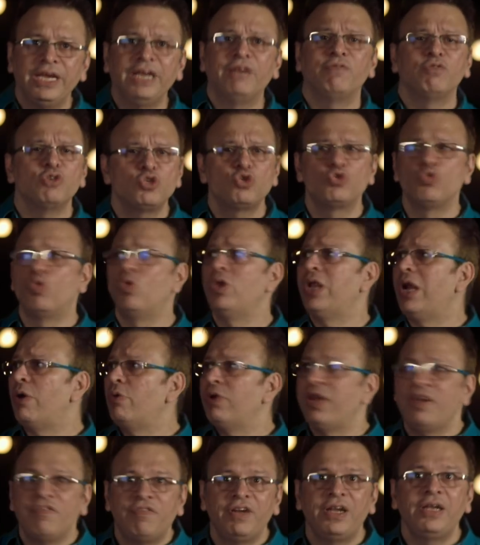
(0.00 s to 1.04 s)
It was so
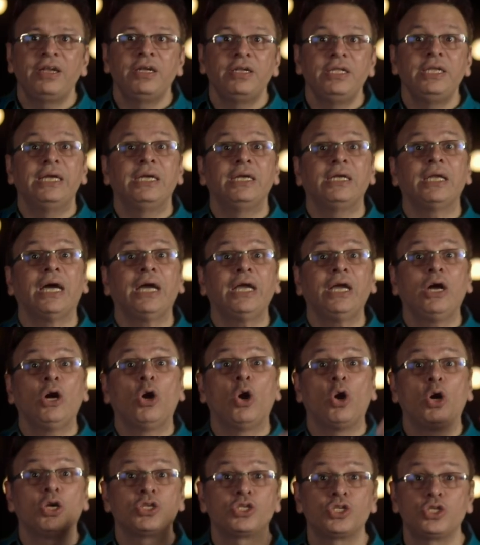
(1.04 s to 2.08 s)
loud, I felt that the entire
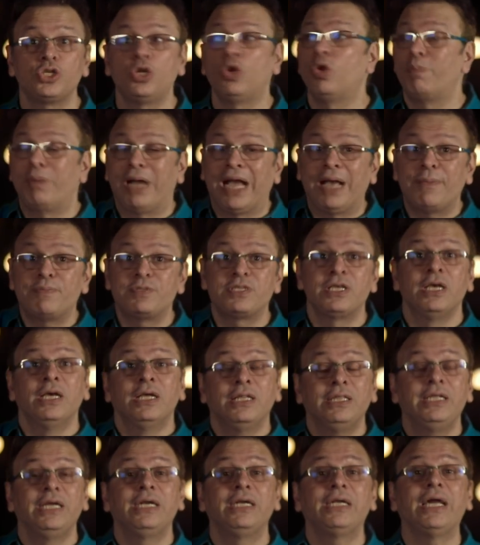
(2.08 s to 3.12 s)
hostel or perhaps
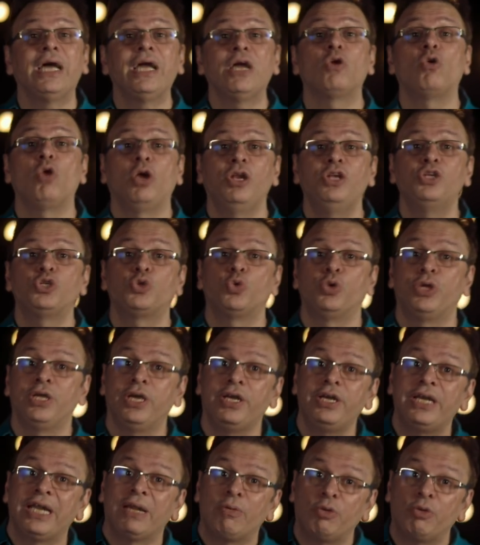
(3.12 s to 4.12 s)
the entire college could hear it.